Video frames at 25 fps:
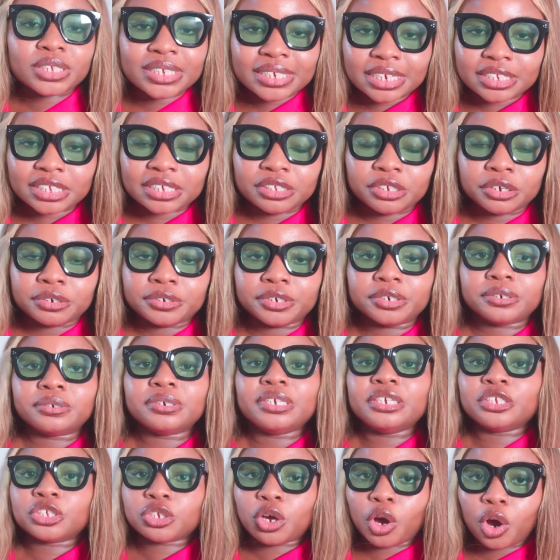case scenario
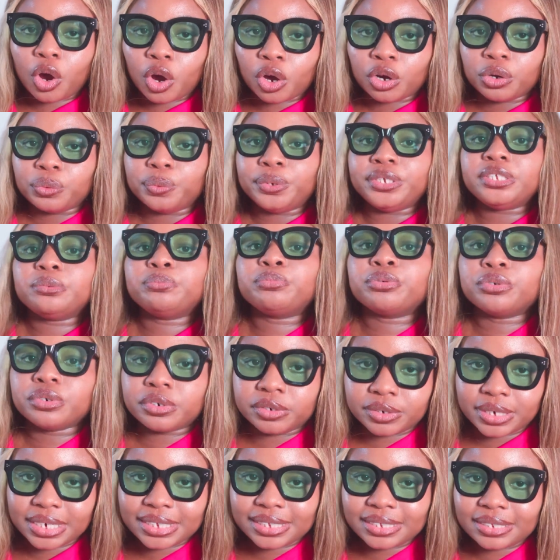is always
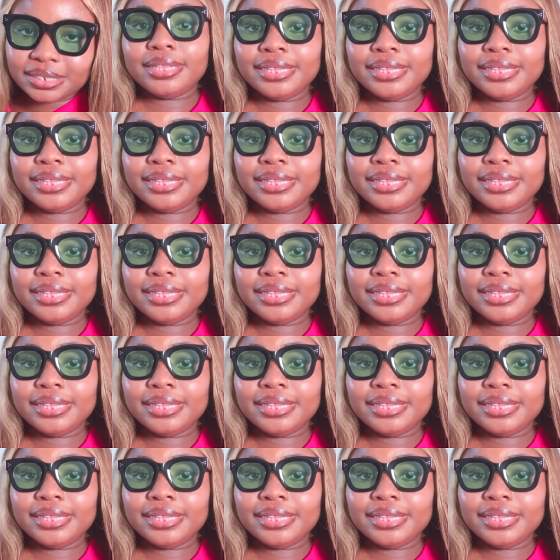progress.